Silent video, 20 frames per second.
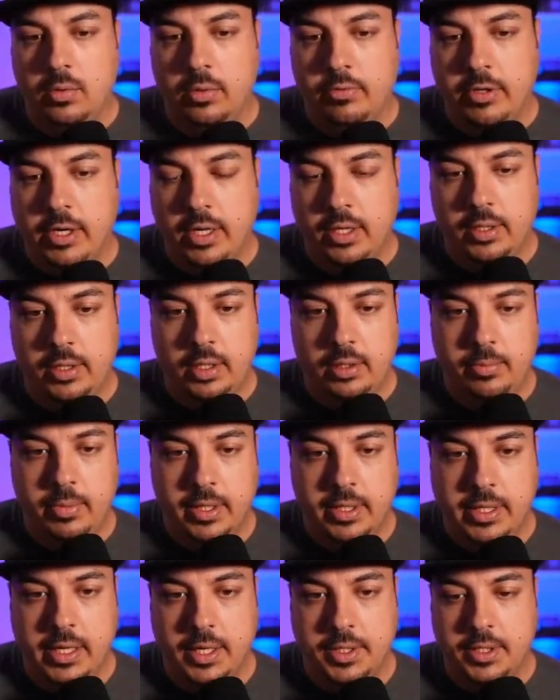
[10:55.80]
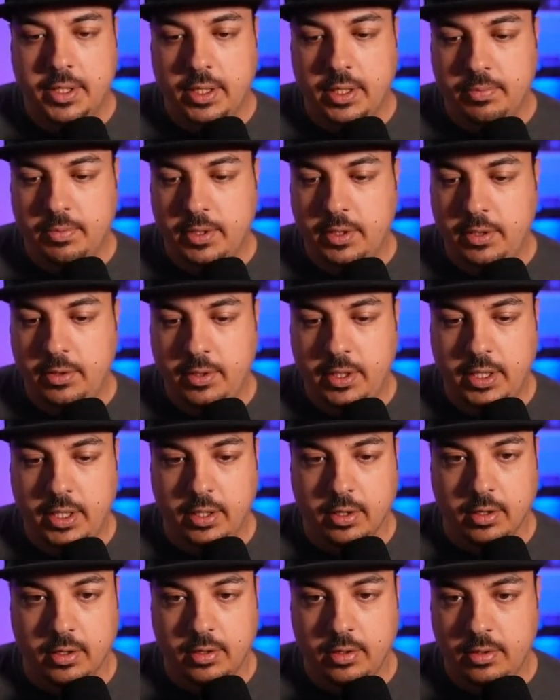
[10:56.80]
We've got a little bit of catching up to do
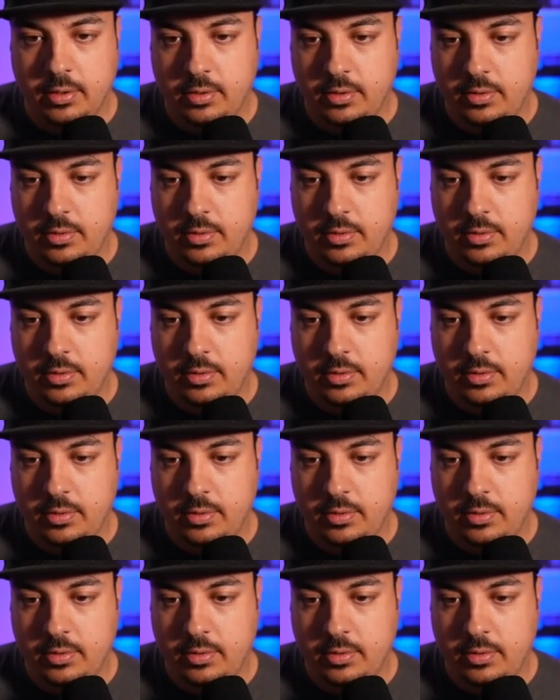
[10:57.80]
here.